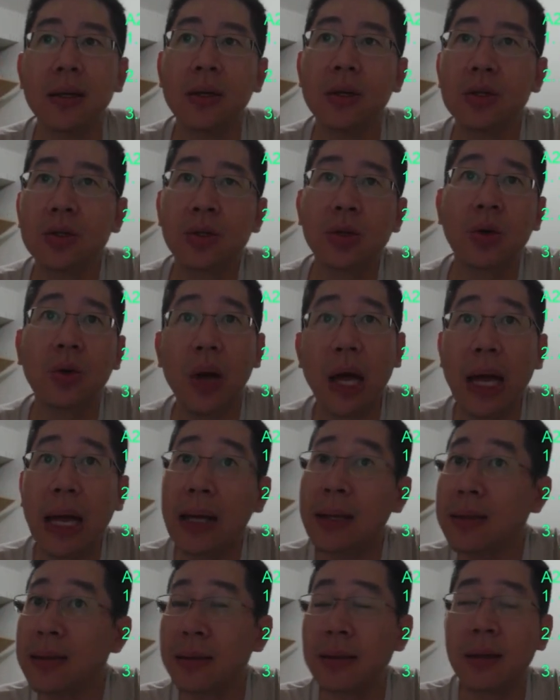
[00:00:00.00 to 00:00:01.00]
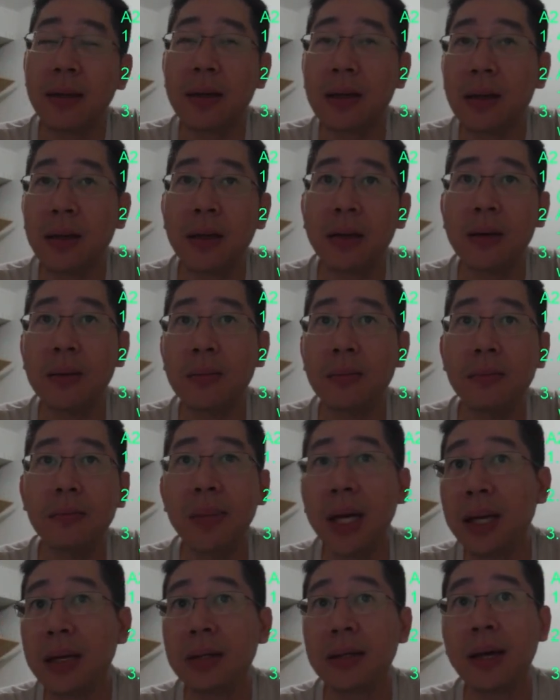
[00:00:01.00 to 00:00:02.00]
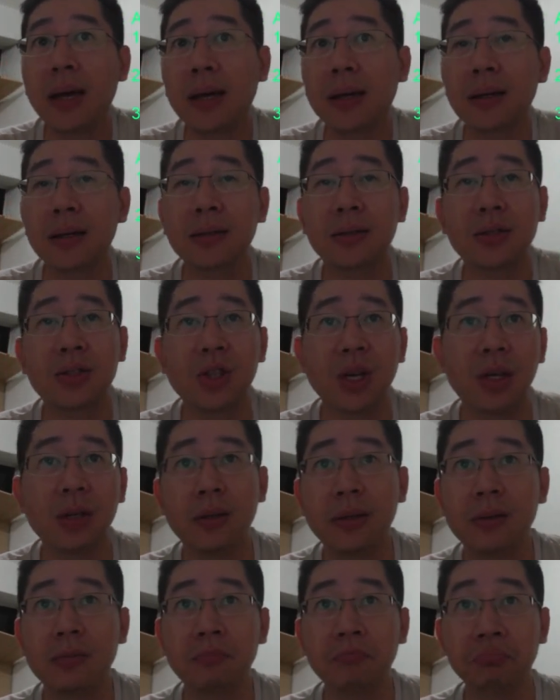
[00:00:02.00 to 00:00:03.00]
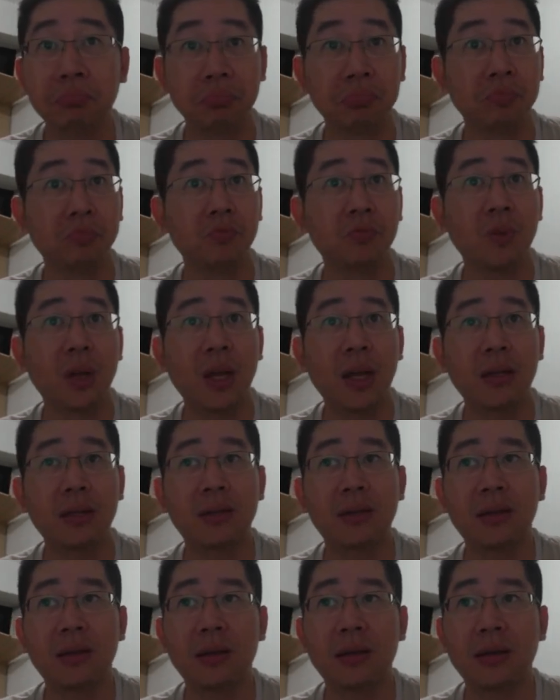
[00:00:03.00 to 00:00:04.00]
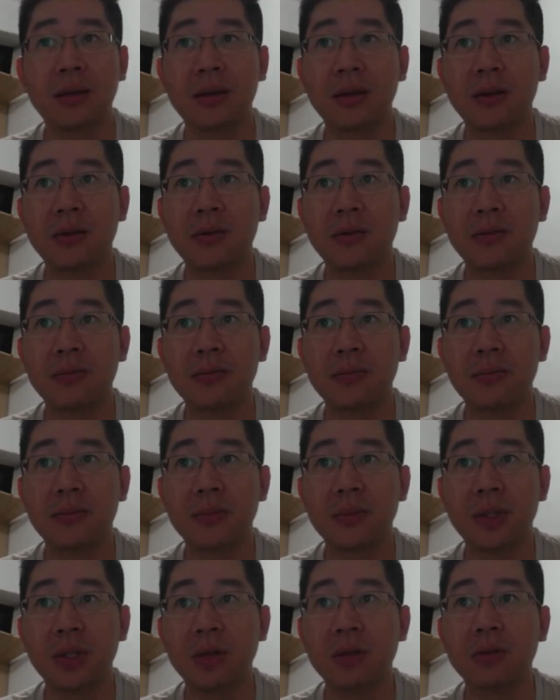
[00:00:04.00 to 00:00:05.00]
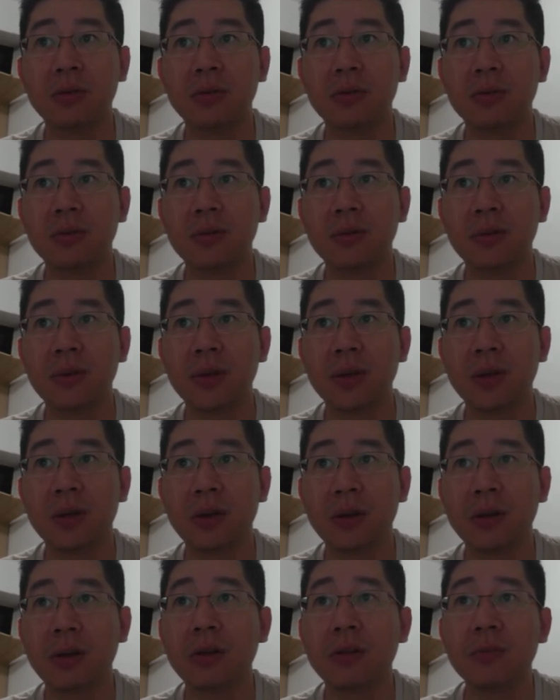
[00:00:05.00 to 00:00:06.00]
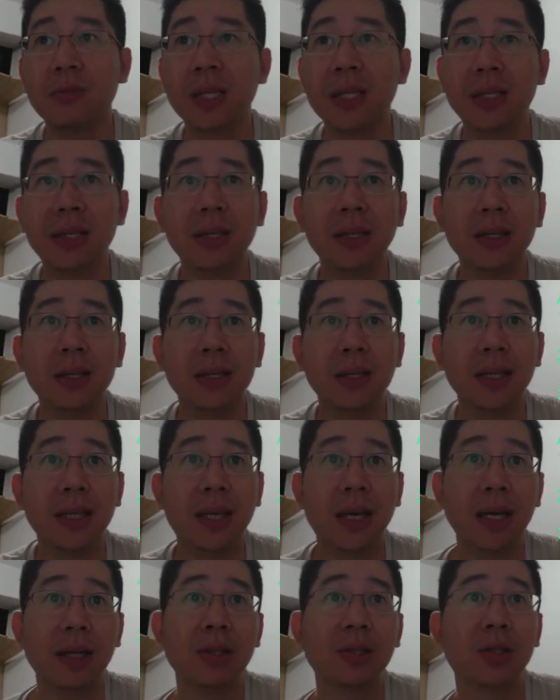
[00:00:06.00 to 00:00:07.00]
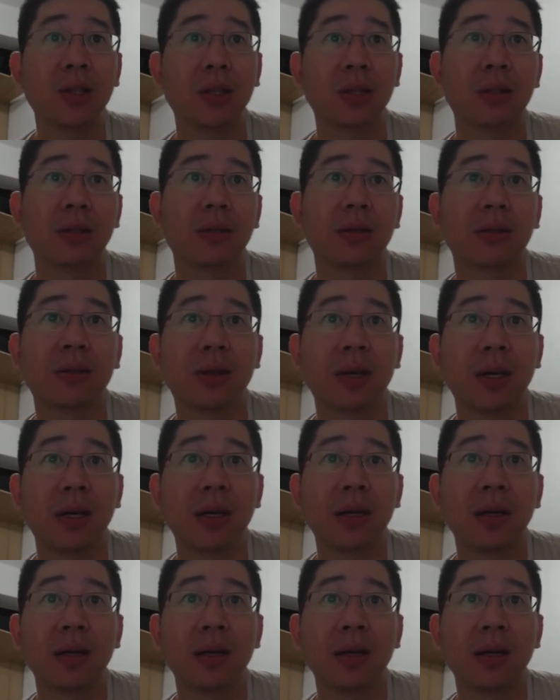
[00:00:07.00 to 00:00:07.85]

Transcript: So as a main attacker, as a chainer, has a lot of negation, okay,